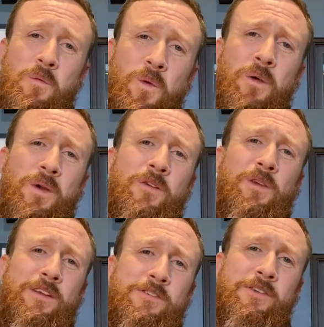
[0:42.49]
what we
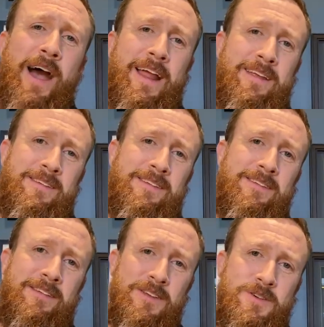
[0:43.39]
really find as
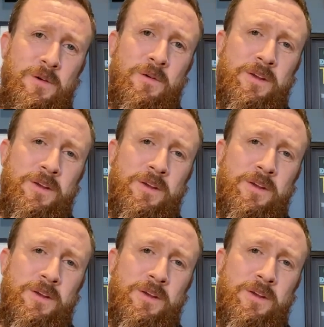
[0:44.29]
essential.